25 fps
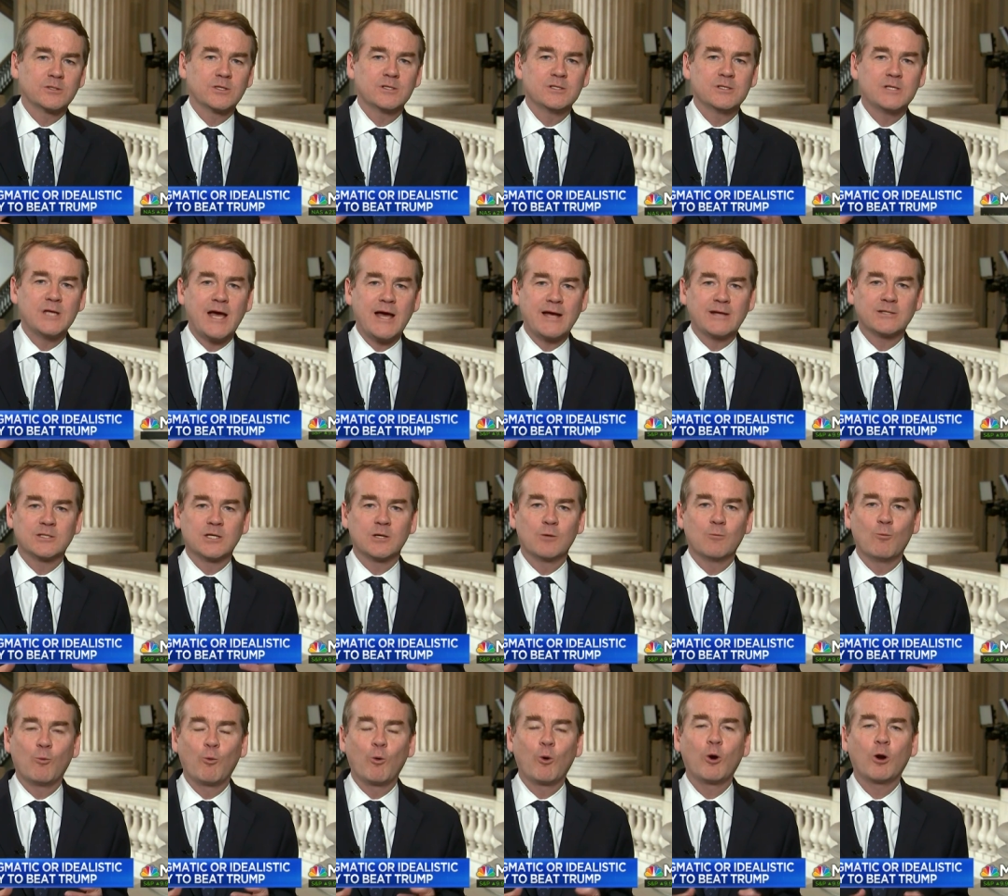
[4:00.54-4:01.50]
on
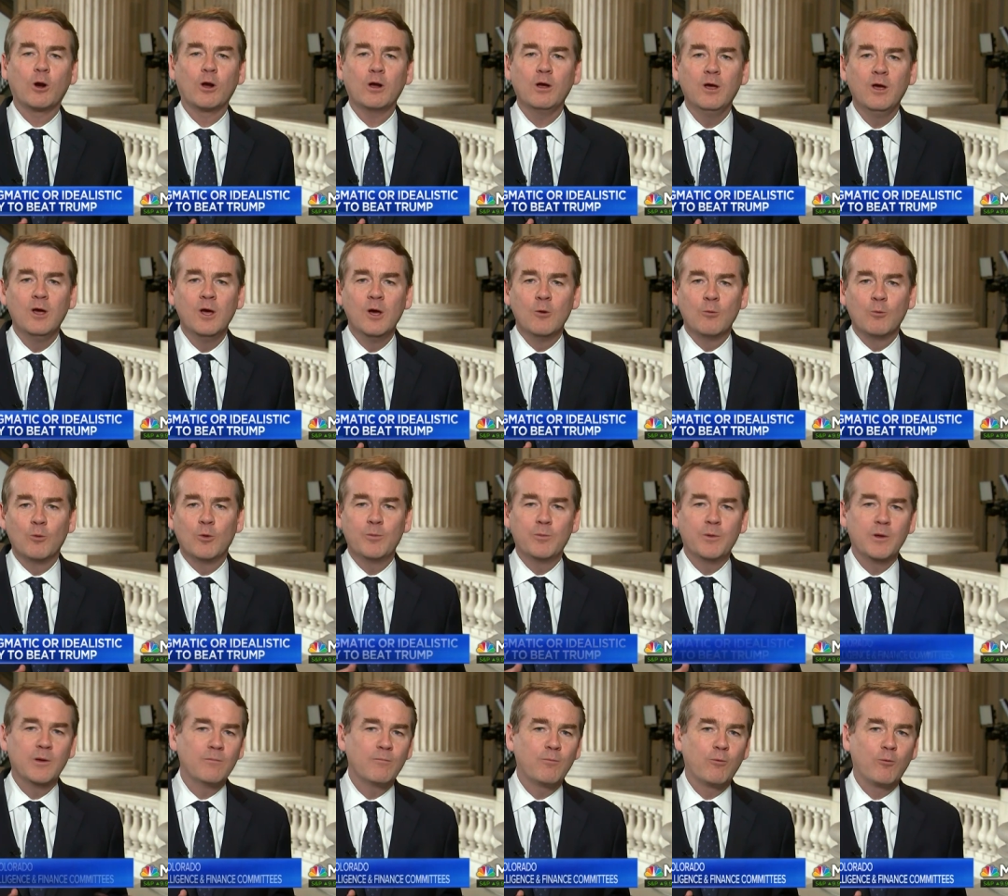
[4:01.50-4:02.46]
taxing work would
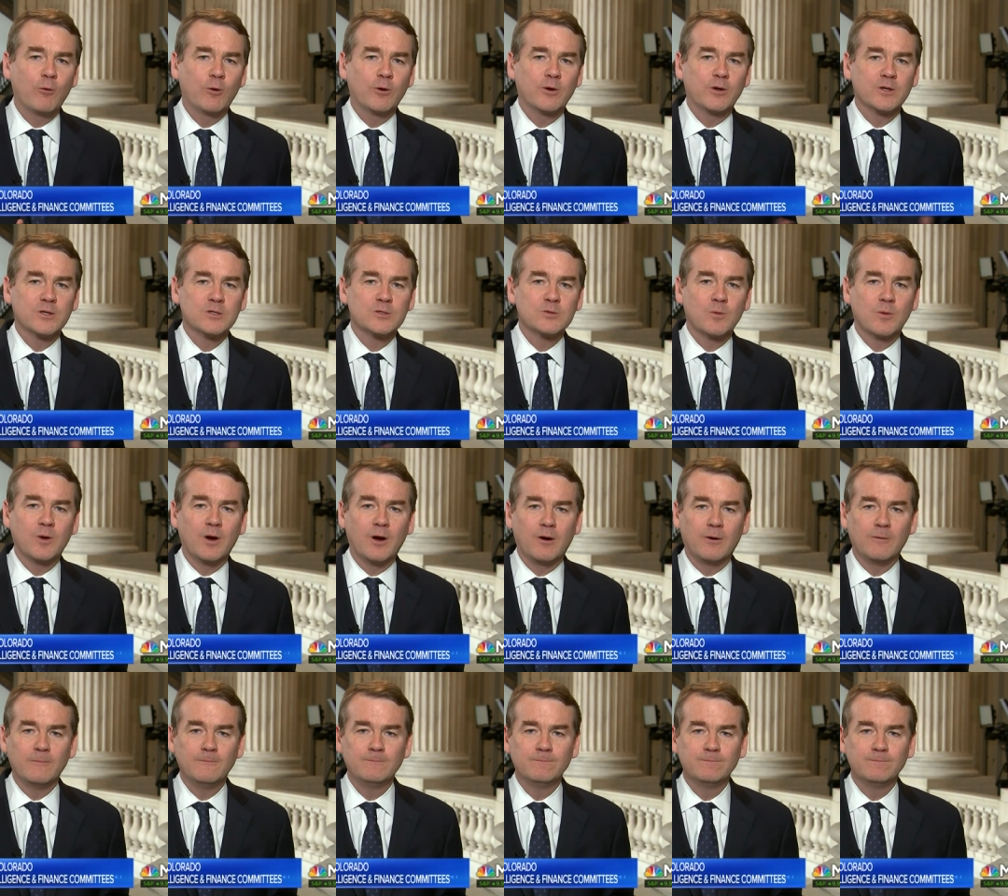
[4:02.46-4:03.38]
be important as well.